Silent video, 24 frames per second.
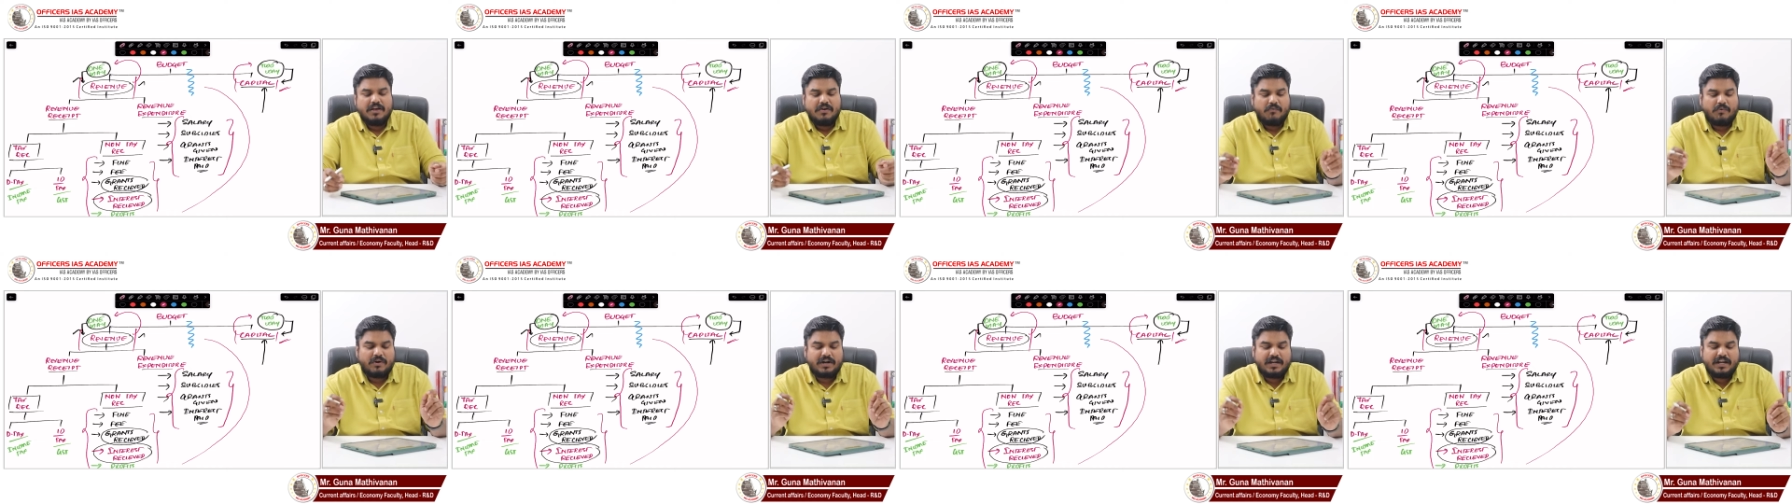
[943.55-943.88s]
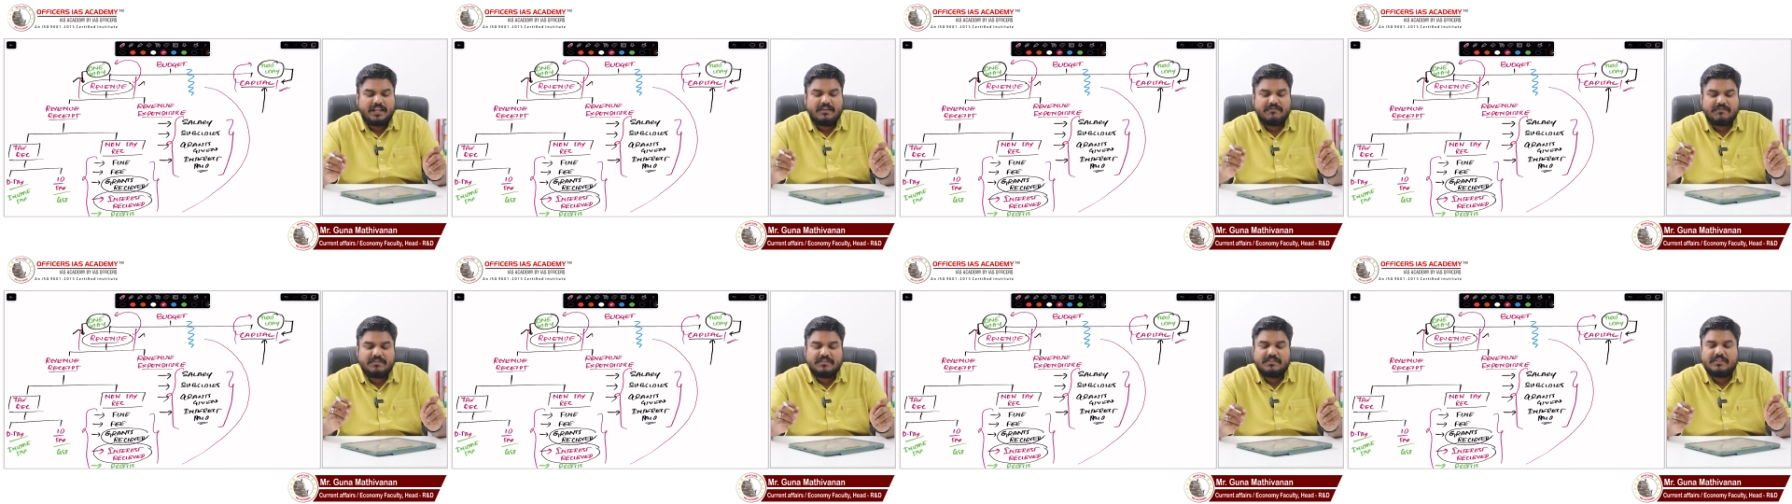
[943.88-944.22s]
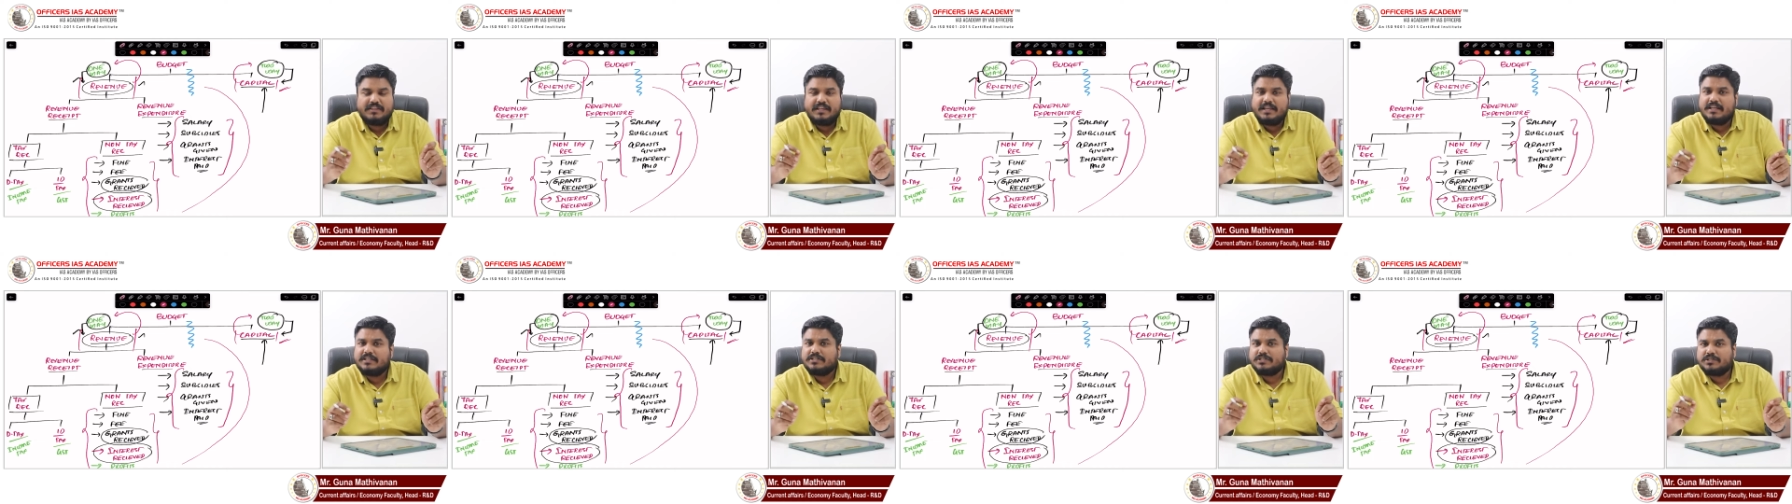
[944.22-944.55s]
Only with
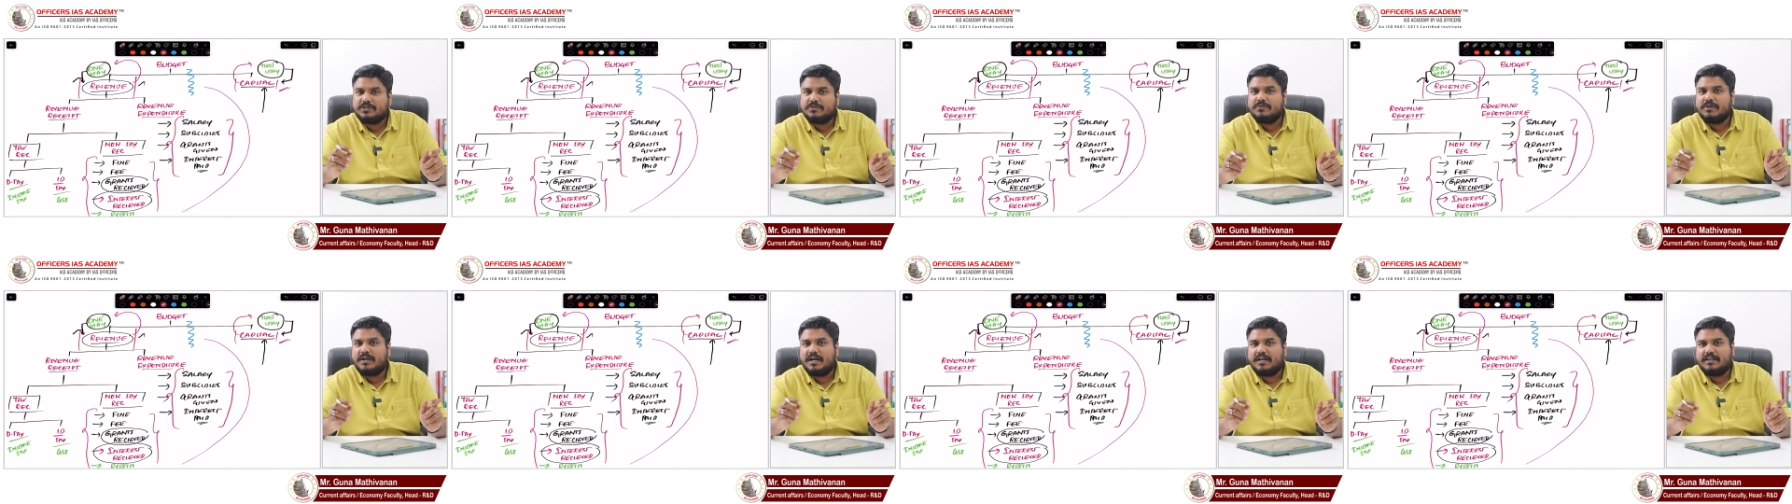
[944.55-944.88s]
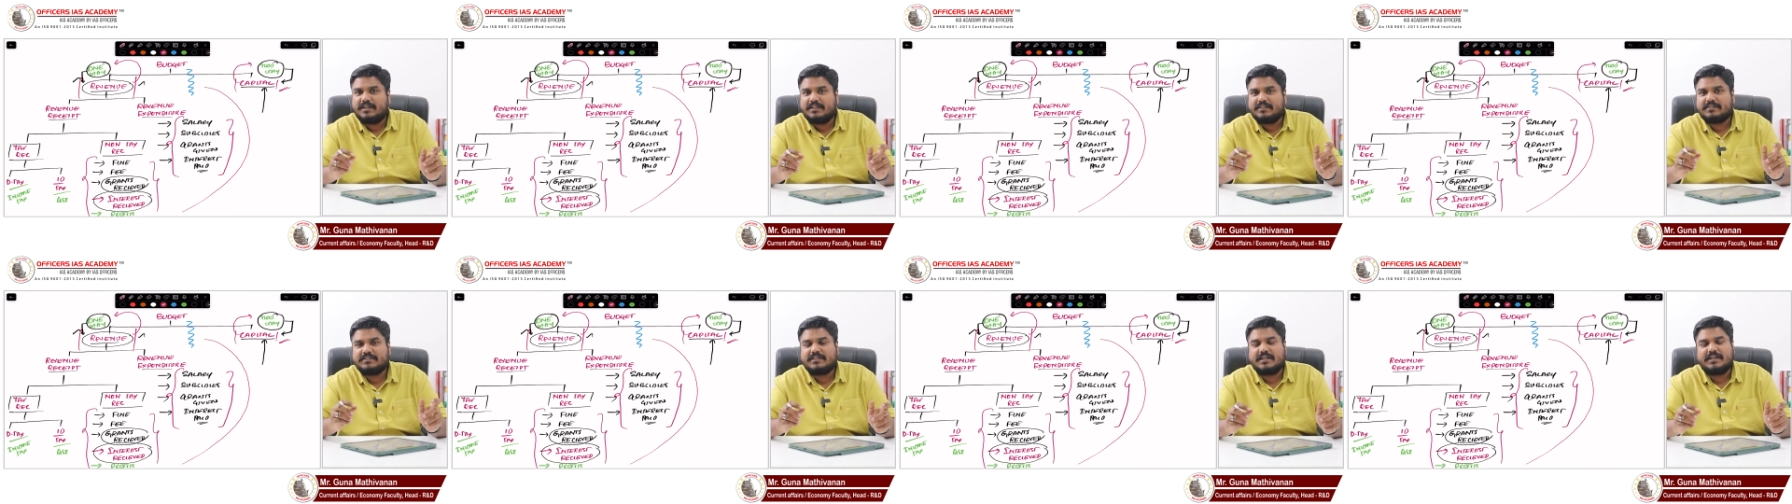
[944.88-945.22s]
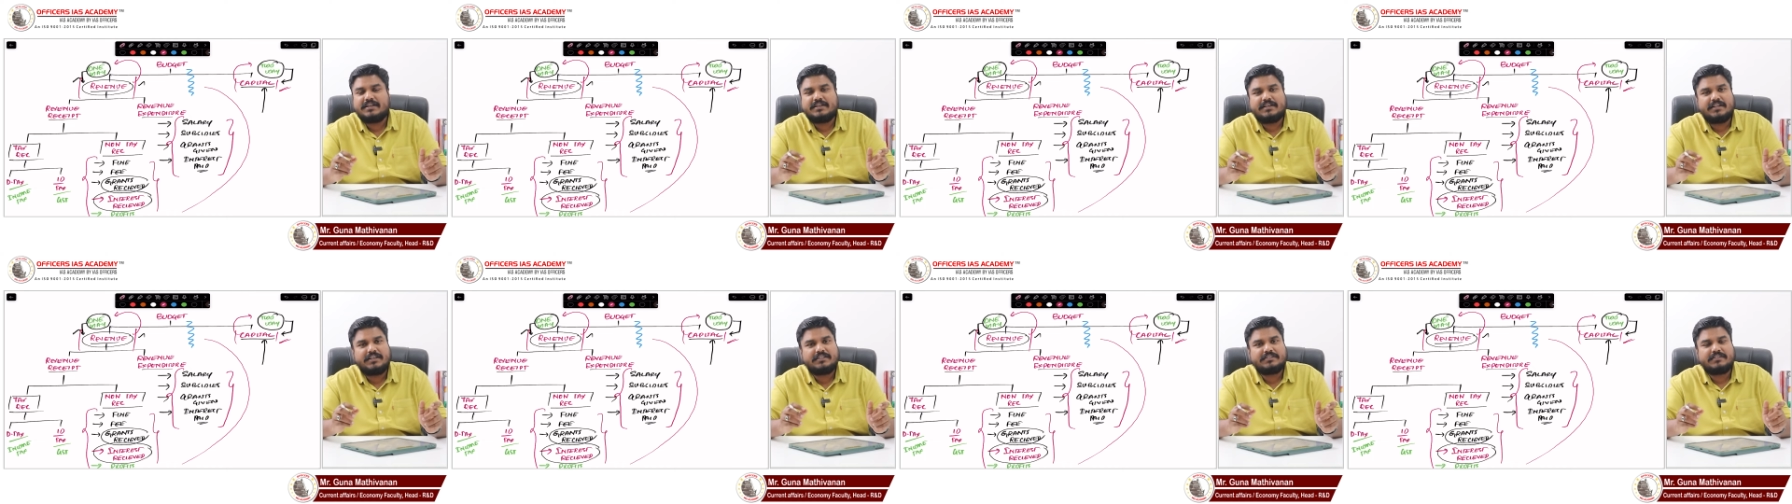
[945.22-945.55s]
these two
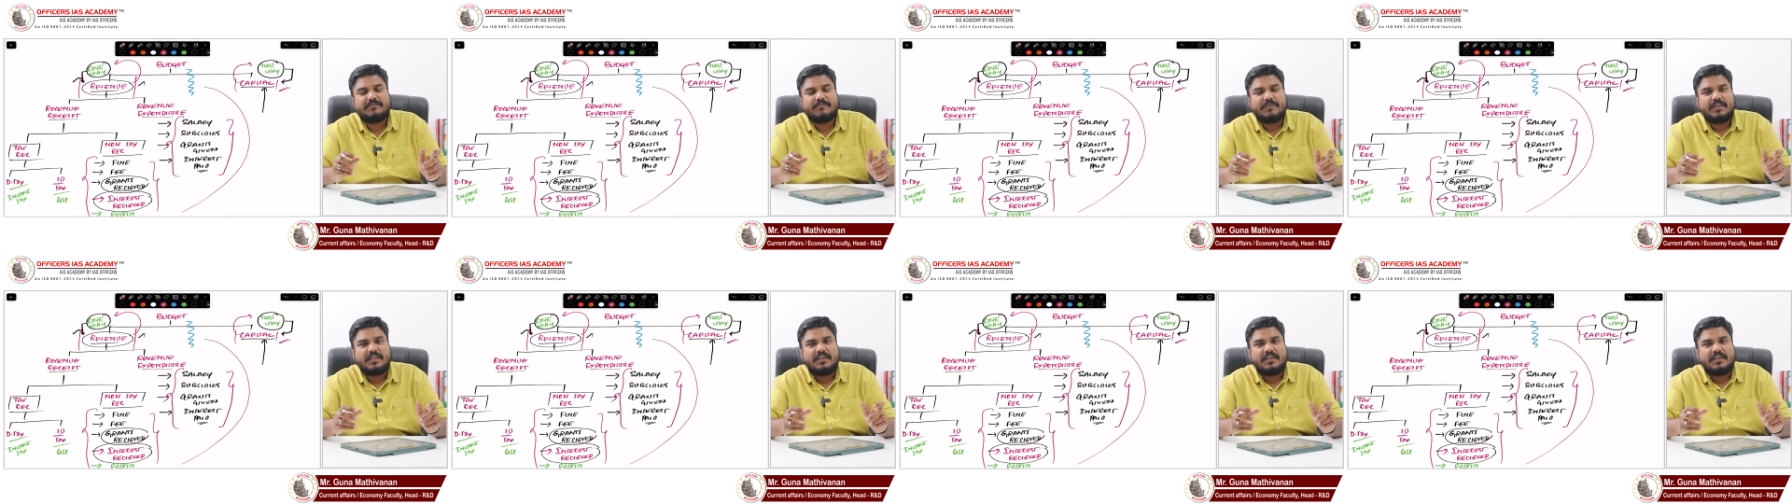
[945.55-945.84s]
understandings,